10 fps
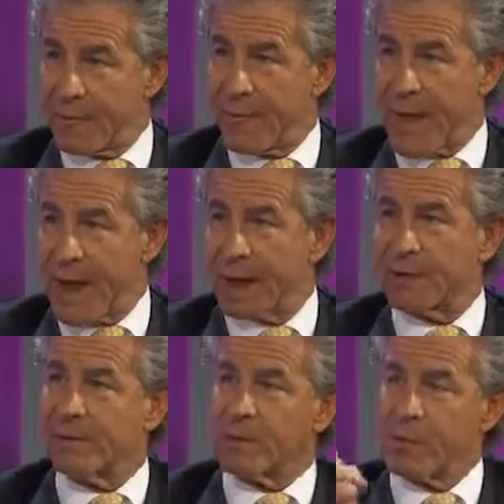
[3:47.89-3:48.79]
fat,
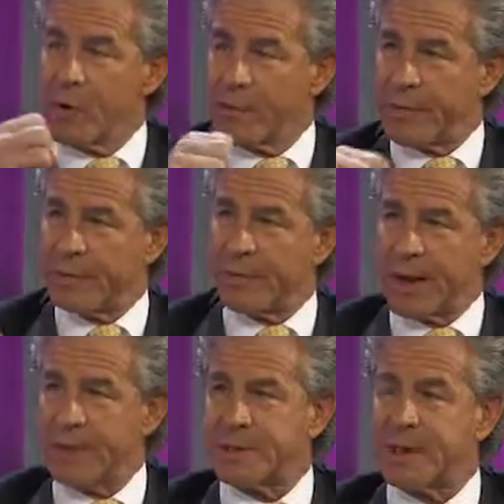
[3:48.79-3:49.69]
remove the
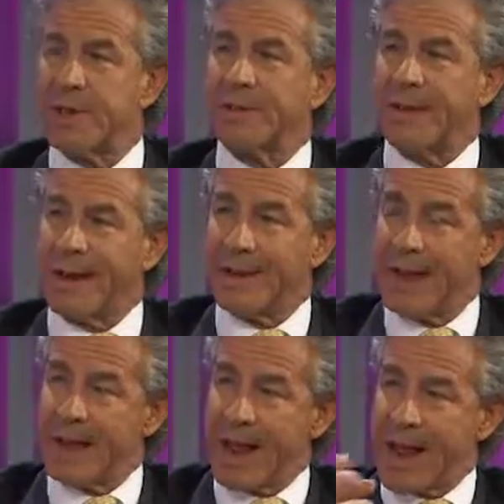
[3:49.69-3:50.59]
stem cells, and
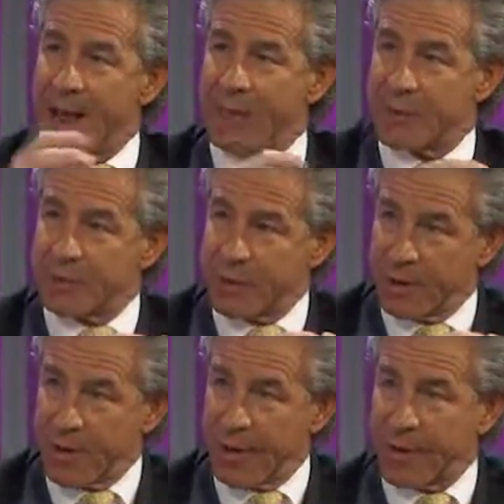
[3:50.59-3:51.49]
then add them
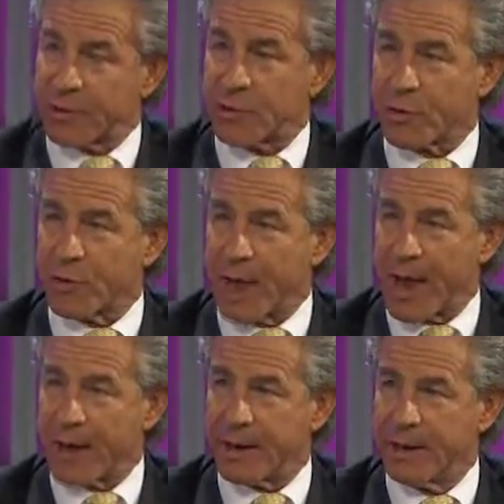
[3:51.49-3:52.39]
to extra
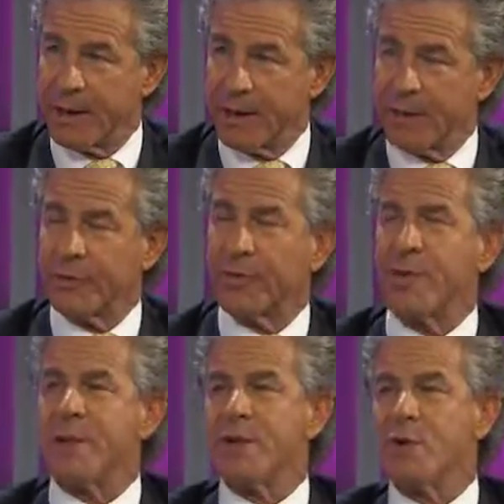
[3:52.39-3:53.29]
fat so
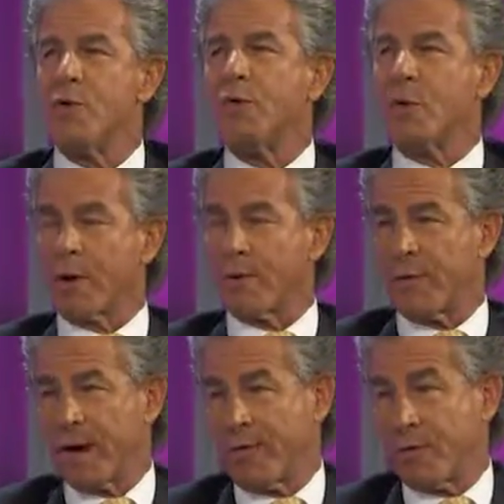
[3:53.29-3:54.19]
that you
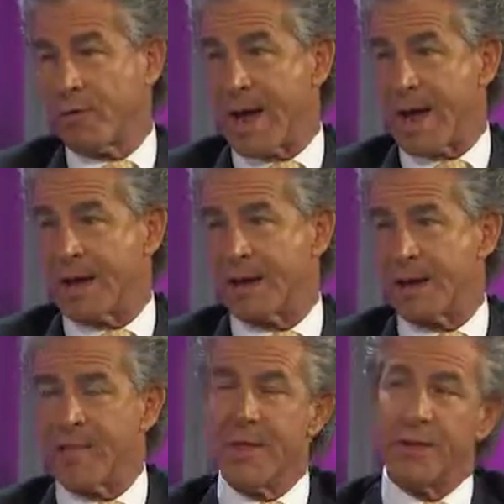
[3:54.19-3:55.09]
fortify the fat
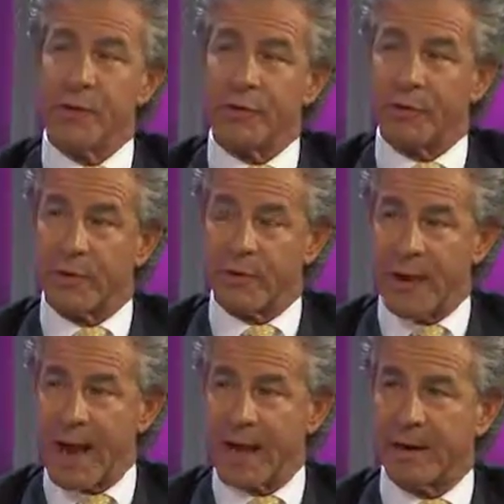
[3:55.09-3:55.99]
and then use the
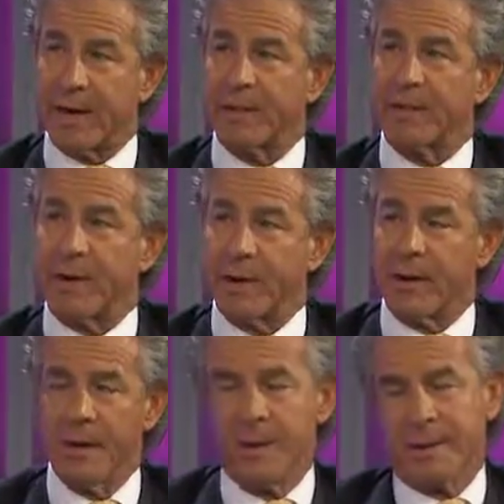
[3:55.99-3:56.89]
fat as a
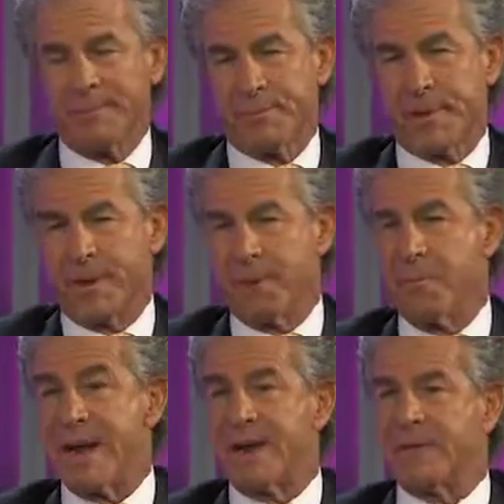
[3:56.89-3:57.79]

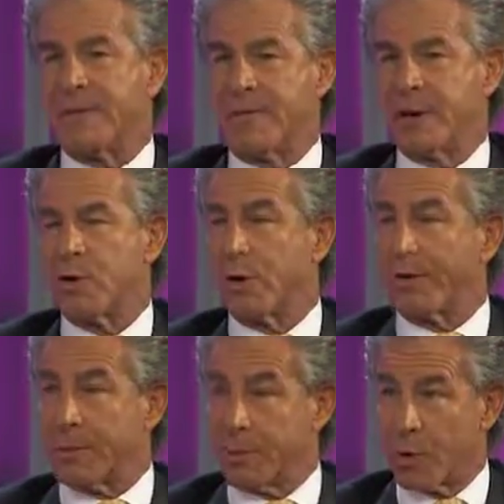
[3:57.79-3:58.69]
means of
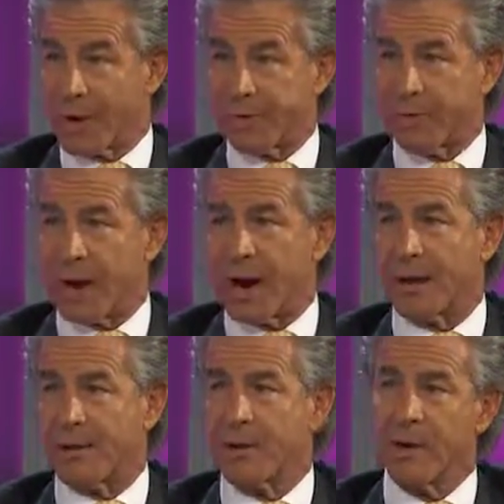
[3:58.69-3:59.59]
increasing breast
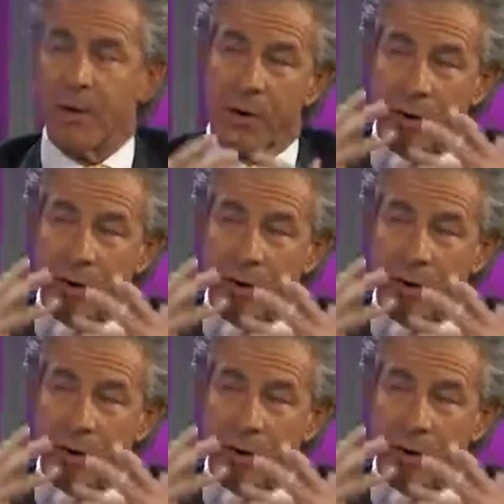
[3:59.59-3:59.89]
size or